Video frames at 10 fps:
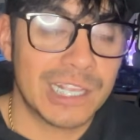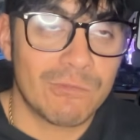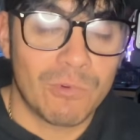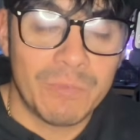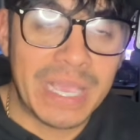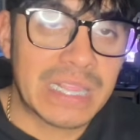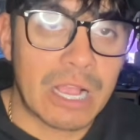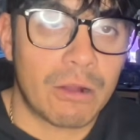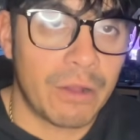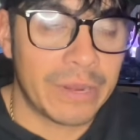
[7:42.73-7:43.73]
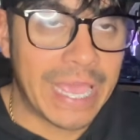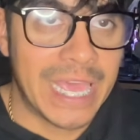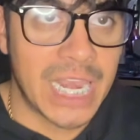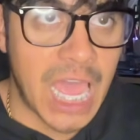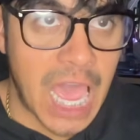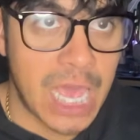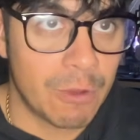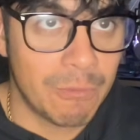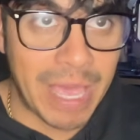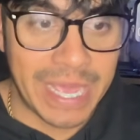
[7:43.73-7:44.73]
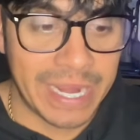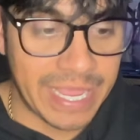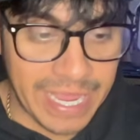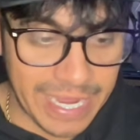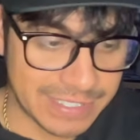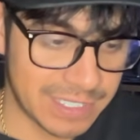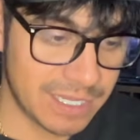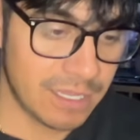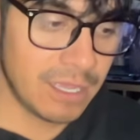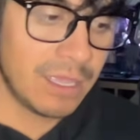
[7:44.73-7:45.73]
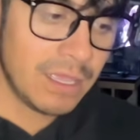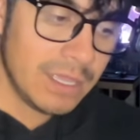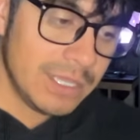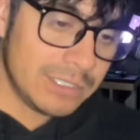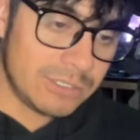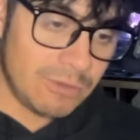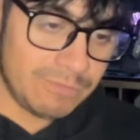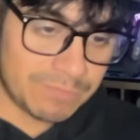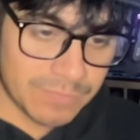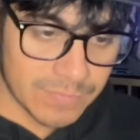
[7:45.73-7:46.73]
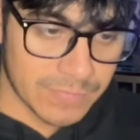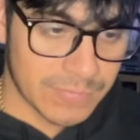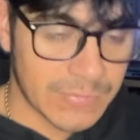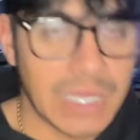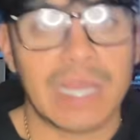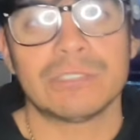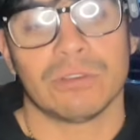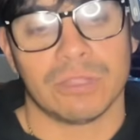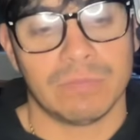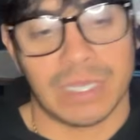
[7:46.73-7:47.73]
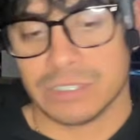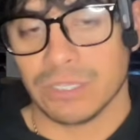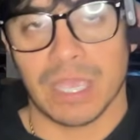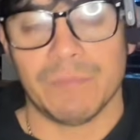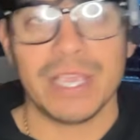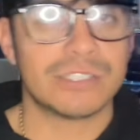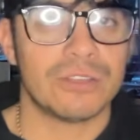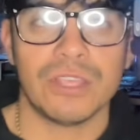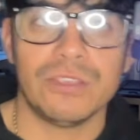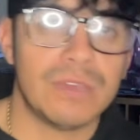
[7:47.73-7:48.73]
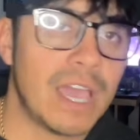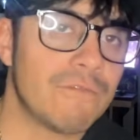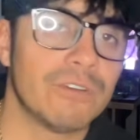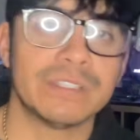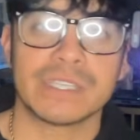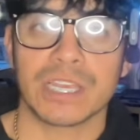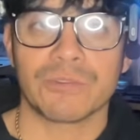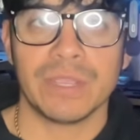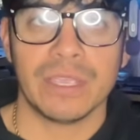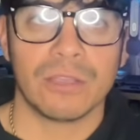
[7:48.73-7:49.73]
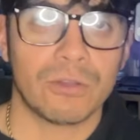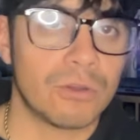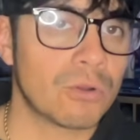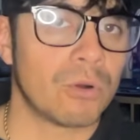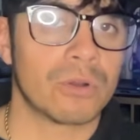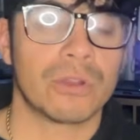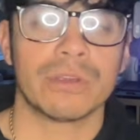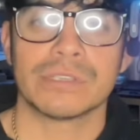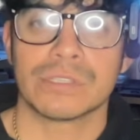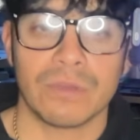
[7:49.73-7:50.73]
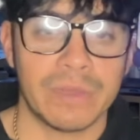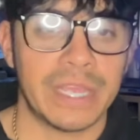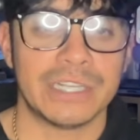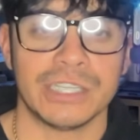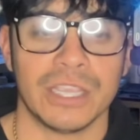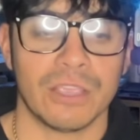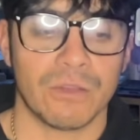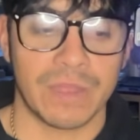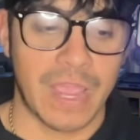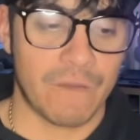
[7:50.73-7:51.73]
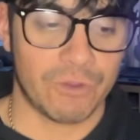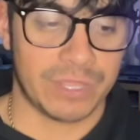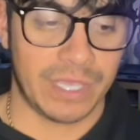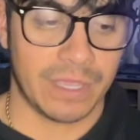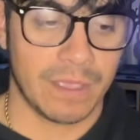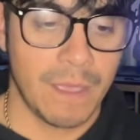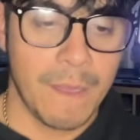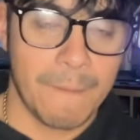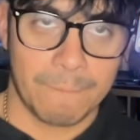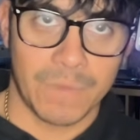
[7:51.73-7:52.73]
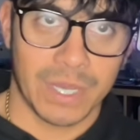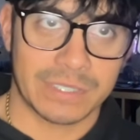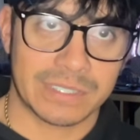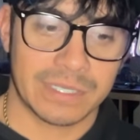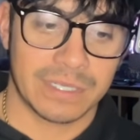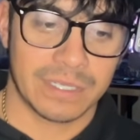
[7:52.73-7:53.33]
will make that card an automatic 8. So I told them, like, so yeah, make sure that you have good centering, good corners, good edging, good everything. But